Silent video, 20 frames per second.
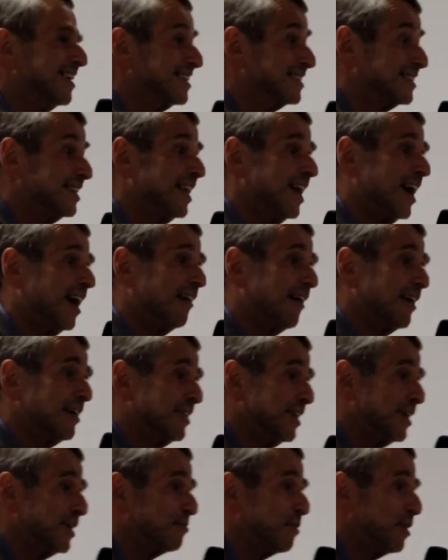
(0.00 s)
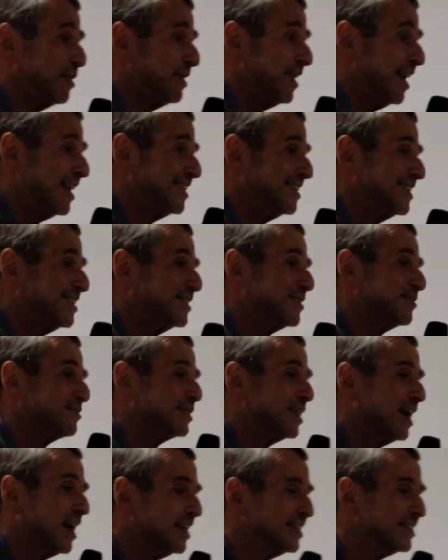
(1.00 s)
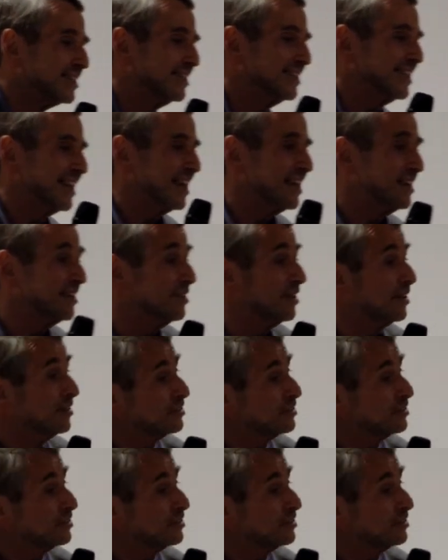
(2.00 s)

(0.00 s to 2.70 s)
still are, I think, both the editors of Science and the.